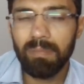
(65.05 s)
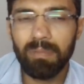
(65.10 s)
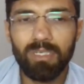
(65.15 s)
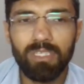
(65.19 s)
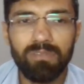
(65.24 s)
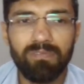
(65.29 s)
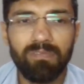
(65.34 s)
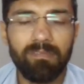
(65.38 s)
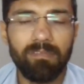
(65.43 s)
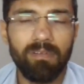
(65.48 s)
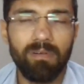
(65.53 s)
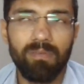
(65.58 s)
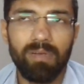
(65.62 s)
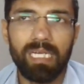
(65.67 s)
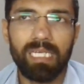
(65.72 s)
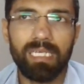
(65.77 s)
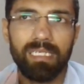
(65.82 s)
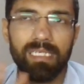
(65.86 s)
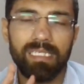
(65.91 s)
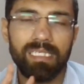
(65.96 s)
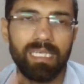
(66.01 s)
Because
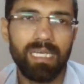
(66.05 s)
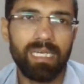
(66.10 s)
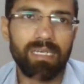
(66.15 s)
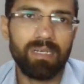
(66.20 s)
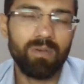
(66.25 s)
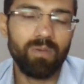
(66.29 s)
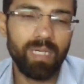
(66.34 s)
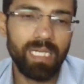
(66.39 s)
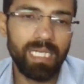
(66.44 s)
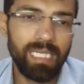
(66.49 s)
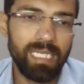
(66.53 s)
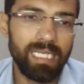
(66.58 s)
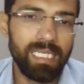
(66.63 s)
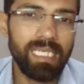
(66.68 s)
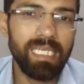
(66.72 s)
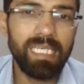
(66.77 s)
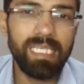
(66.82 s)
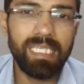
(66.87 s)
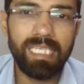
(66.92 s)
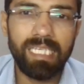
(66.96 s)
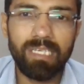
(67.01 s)
vectors are quite
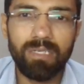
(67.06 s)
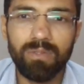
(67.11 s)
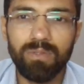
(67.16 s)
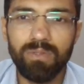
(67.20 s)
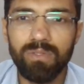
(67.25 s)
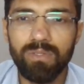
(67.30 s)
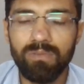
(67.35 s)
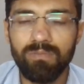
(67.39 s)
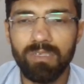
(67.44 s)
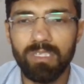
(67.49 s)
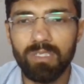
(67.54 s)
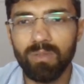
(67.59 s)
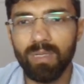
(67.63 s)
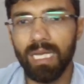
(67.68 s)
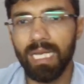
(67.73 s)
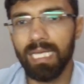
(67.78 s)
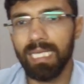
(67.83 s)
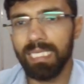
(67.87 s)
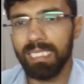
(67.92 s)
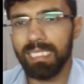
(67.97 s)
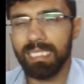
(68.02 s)
easy to
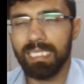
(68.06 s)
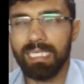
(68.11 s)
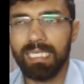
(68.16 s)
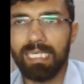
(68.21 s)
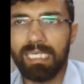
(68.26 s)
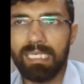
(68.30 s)
visualize